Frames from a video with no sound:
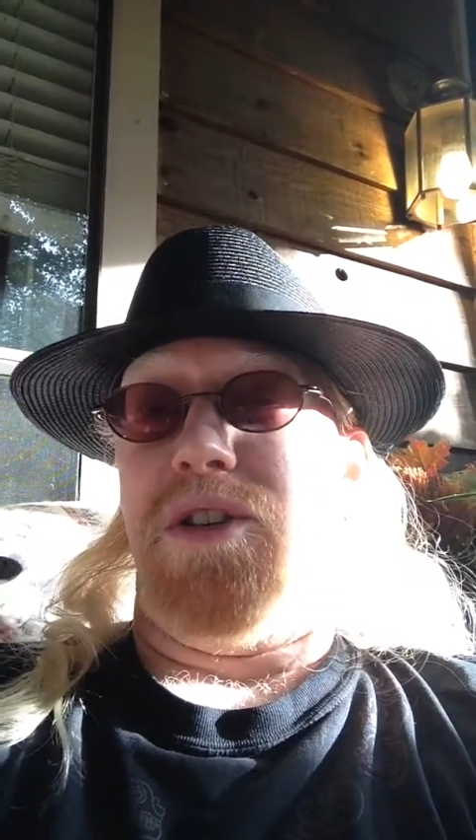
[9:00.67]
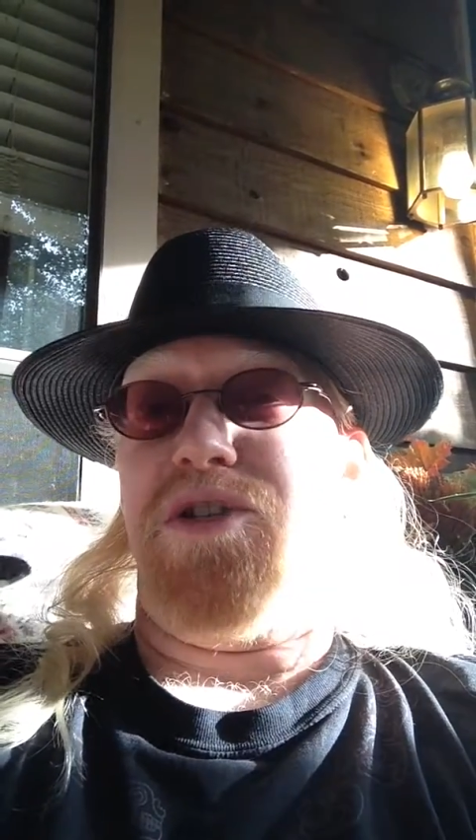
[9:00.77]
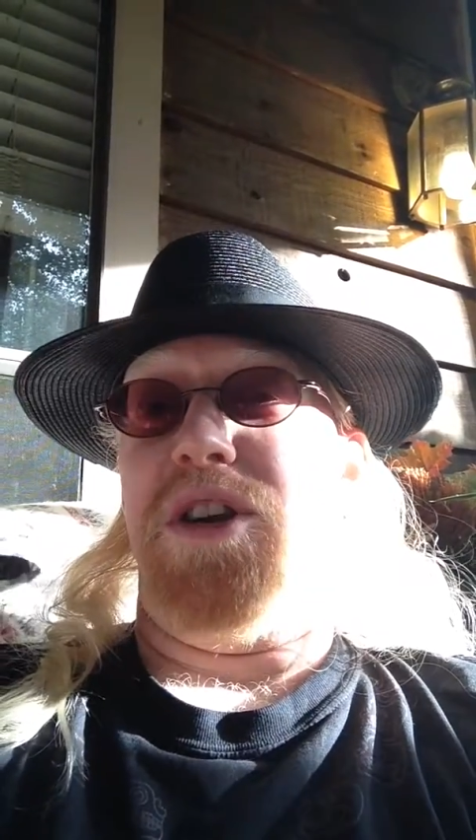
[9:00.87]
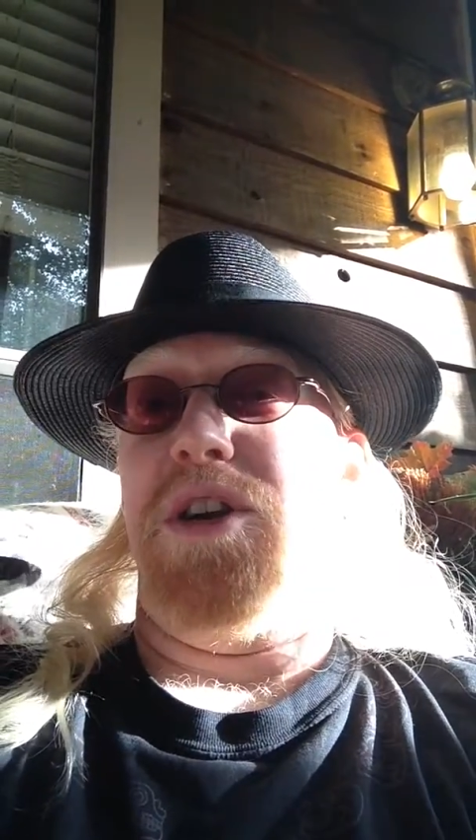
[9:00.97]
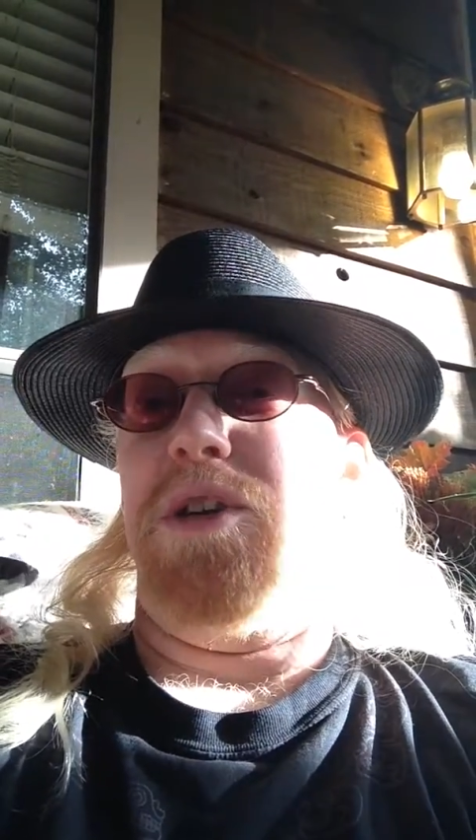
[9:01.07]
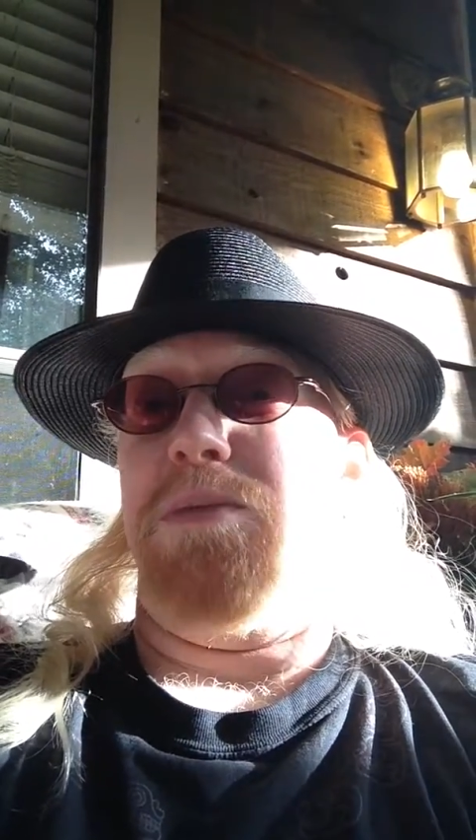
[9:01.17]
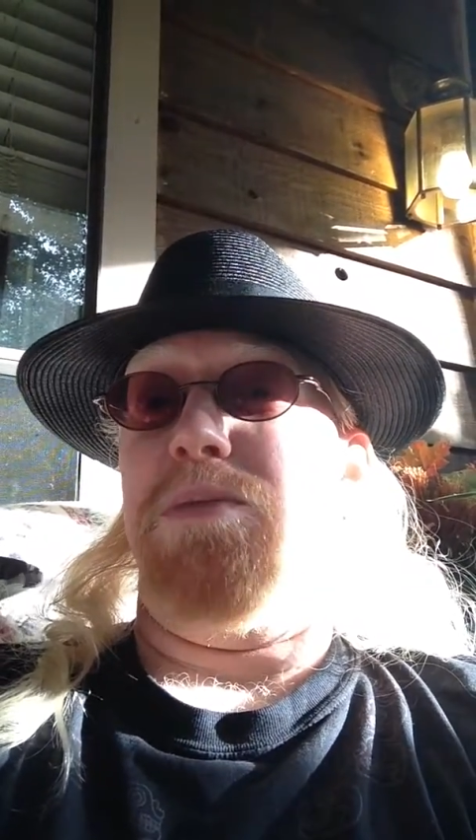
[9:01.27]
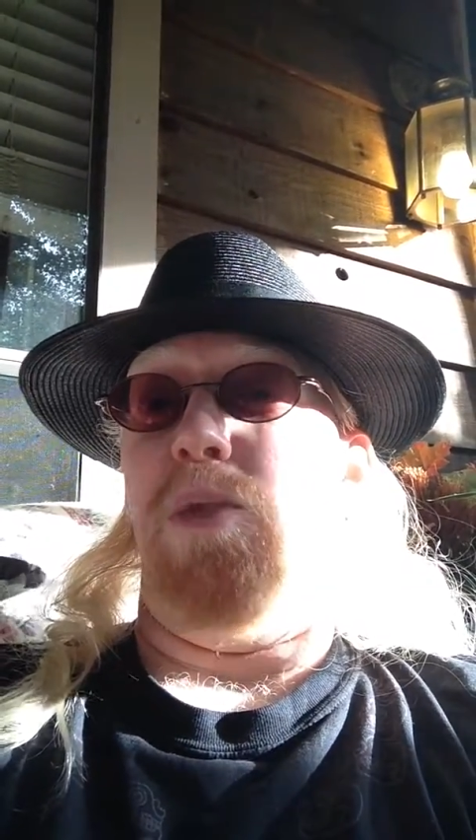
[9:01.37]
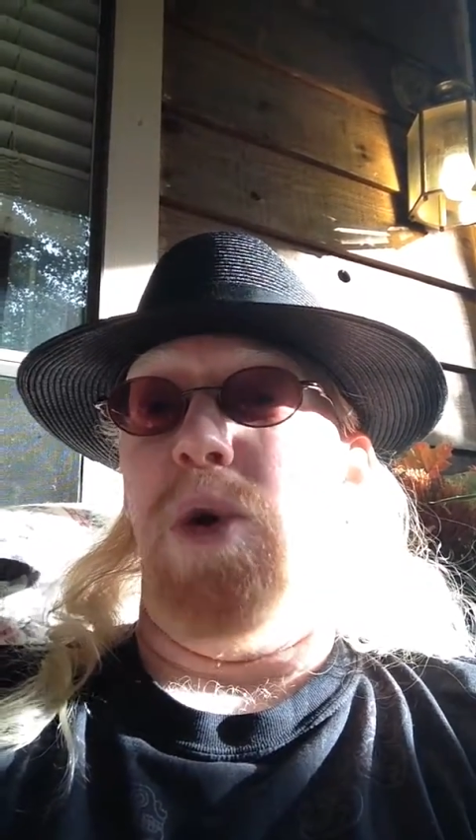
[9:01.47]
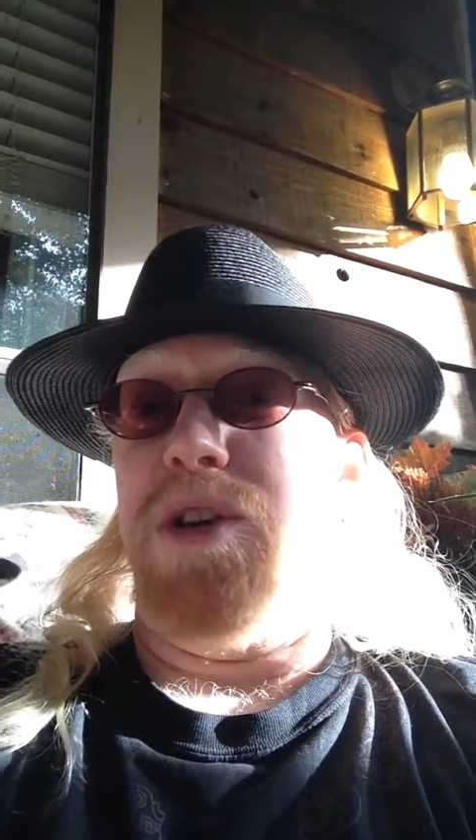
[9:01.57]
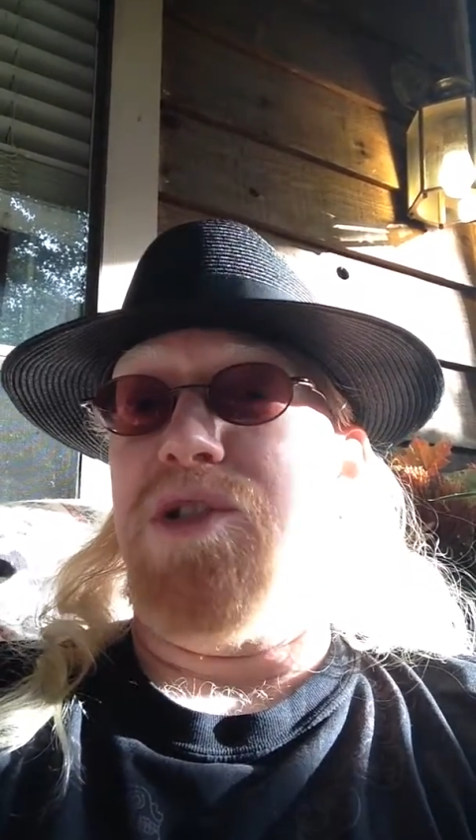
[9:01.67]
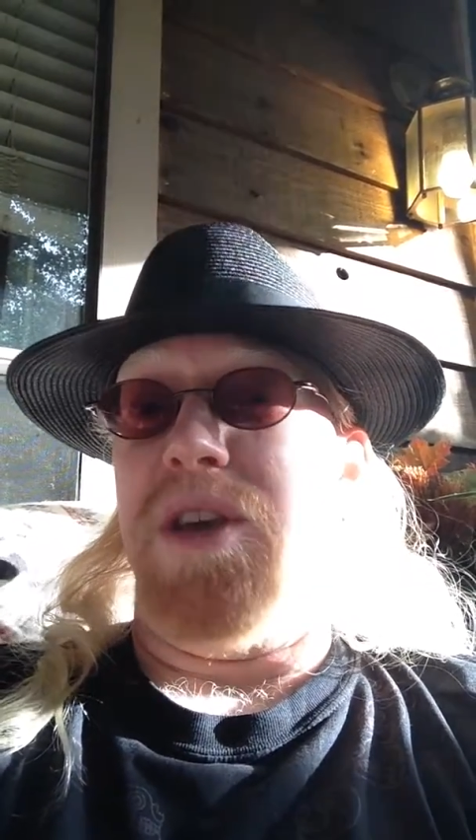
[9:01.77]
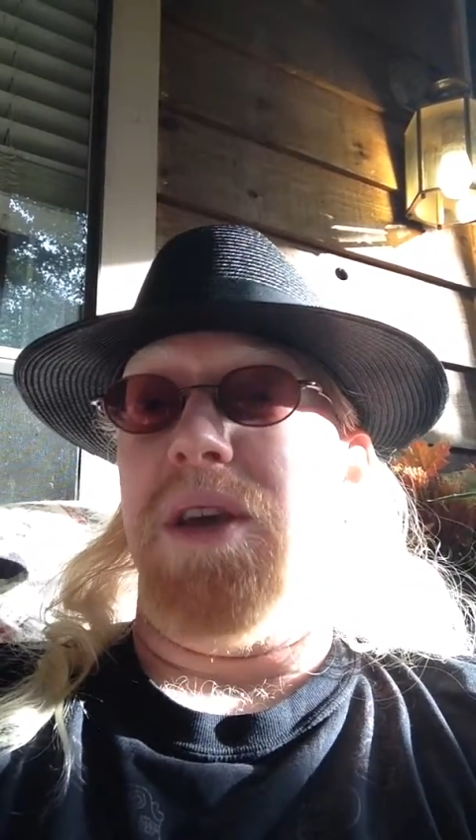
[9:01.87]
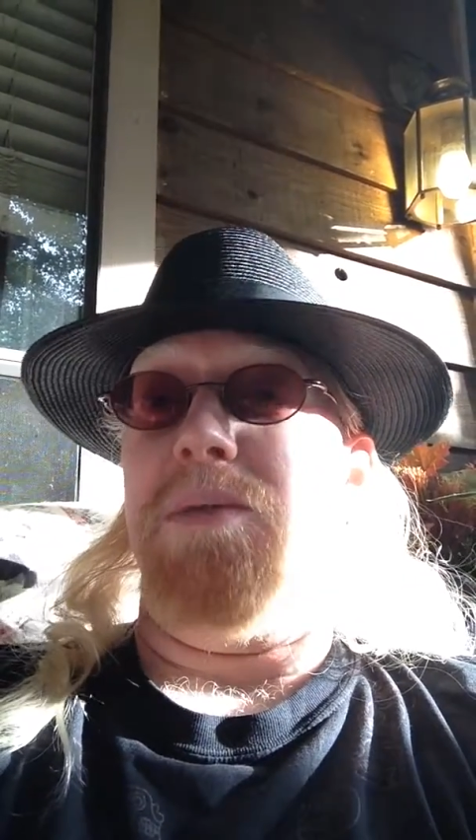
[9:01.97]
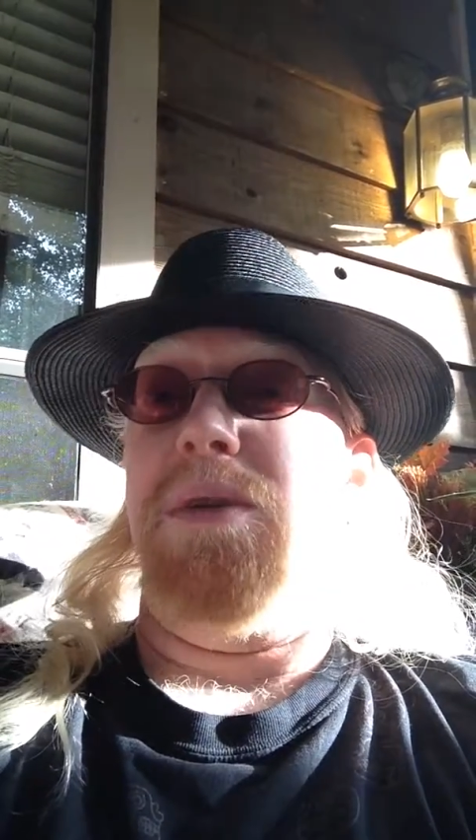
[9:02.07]
cedar
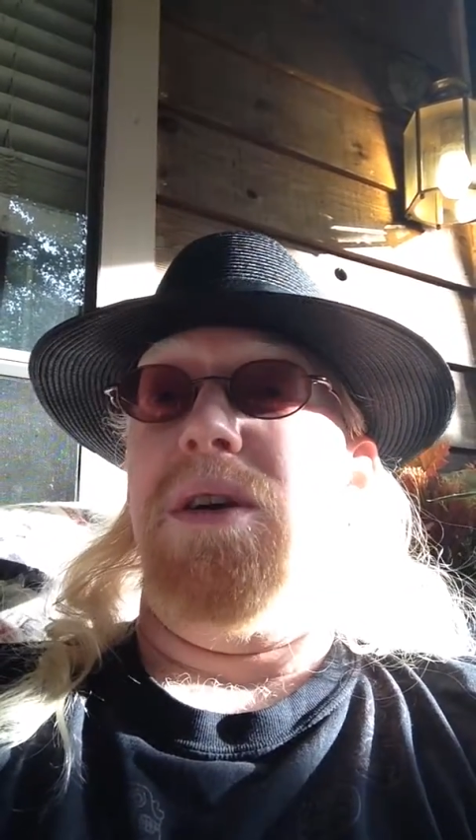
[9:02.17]
woodsy,